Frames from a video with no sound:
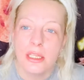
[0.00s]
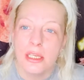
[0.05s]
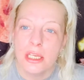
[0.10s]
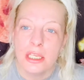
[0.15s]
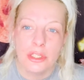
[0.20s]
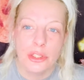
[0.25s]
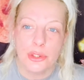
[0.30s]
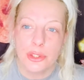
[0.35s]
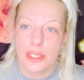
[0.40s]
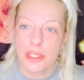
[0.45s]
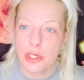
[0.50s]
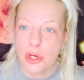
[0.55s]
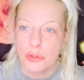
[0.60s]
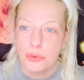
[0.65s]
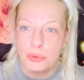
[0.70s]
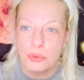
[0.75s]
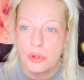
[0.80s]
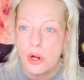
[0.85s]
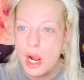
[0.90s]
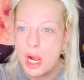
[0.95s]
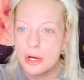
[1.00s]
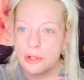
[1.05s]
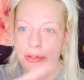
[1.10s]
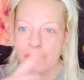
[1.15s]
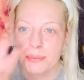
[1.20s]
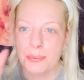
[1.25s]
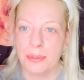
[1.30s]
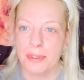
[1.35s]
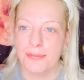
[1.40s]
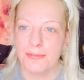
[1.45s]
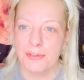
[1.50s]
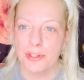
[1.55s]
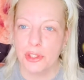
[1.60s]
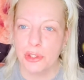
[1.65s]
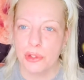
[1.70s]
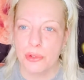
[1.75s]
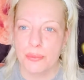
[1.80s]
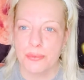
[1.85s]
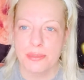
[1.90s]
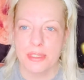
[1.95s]
You can go through all their
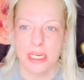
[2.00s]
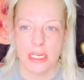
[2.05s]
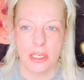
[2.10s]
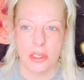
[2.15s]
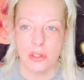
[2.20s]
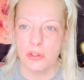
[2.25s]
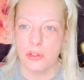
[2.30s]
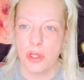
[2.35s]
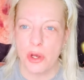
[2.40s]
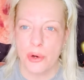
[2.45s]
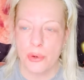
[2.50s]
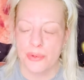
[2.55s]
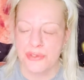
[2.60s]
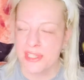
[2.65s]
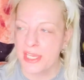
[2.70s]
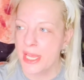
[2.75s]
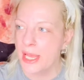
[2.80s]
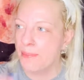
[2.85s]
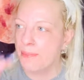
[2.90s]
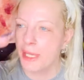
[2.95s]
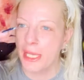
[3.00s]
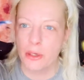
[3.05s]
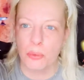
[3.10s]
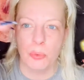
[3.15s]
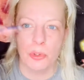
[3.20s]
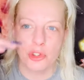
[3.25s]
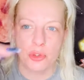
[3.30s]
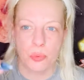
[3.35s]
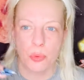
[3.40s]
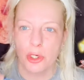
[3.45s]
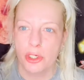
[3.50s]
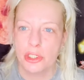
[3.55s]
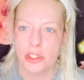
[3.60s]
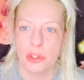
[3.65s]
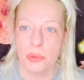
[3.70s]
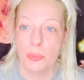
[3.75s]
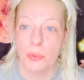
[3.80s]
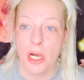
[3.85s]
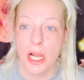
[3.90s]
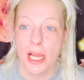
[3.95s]
perfumes and colognes and pick which one
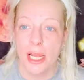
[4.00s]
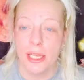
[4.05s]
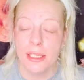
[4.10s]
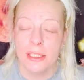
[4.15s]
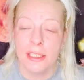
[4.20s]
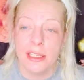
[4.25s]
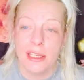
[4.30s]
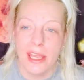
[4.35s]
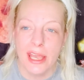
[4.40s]
you want.